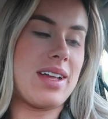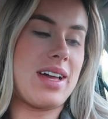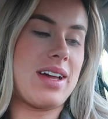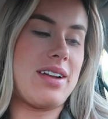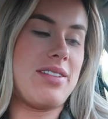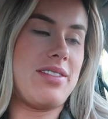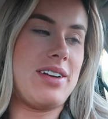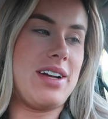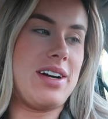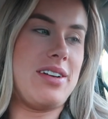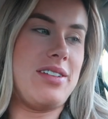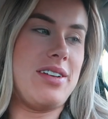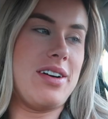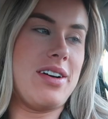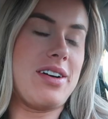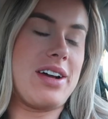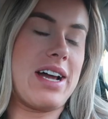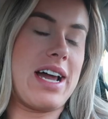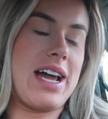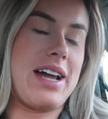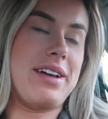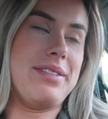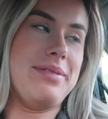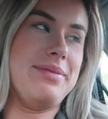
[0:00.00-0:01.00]
I don't know.
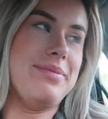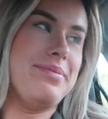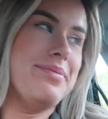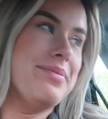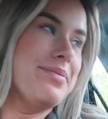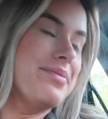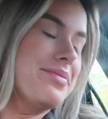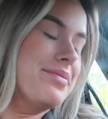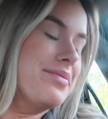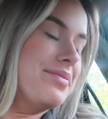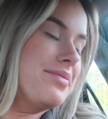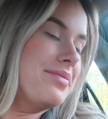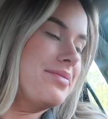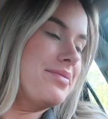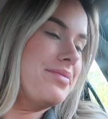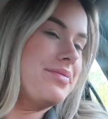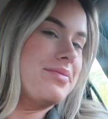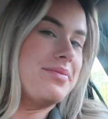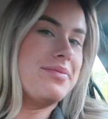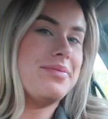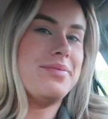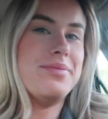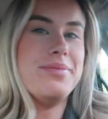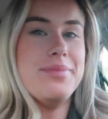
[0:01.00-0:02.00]
Okay.
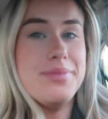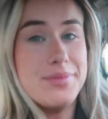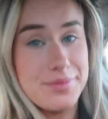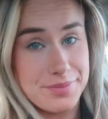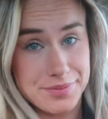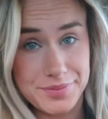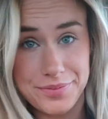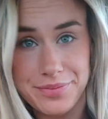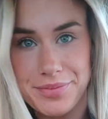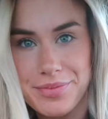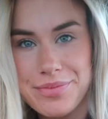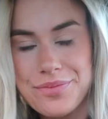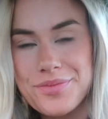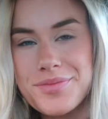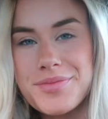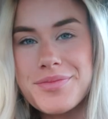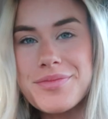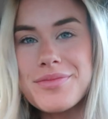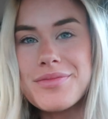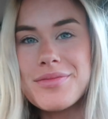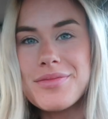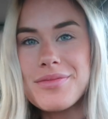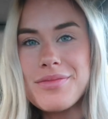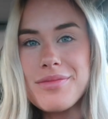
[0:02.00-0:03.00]
Mm.
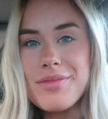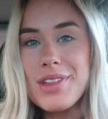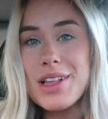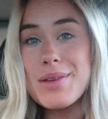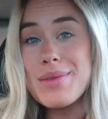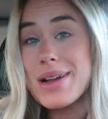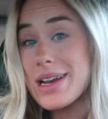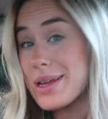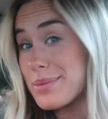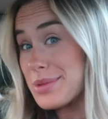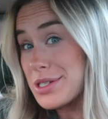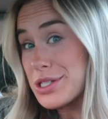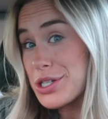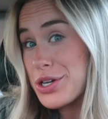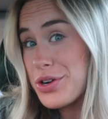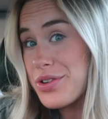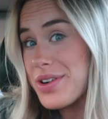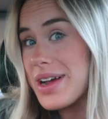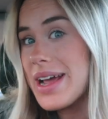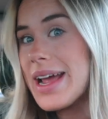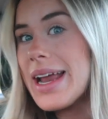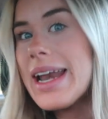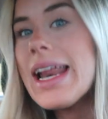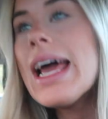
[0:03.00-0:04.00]
My name is
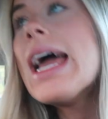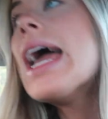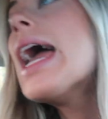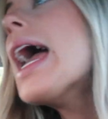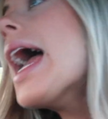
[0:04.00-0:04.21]
Corinne.